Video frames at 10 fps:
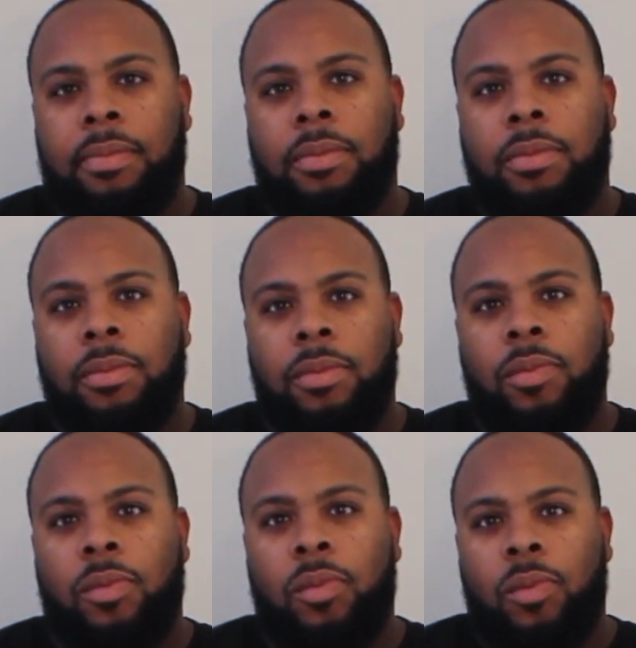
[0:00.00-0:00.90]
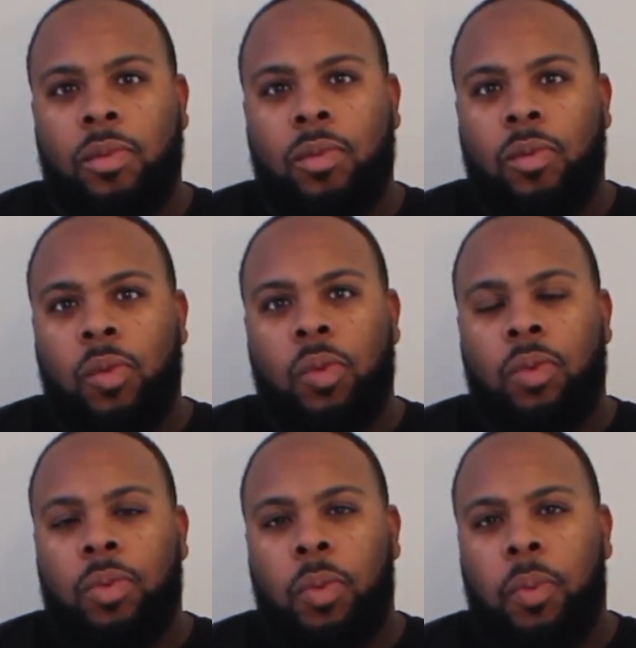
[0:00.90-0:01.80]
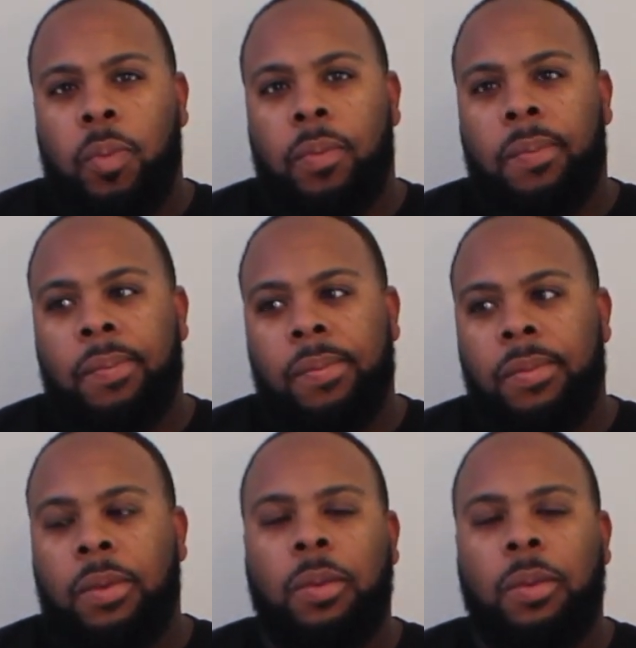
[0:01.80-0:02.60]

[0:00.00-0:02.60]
[no speech]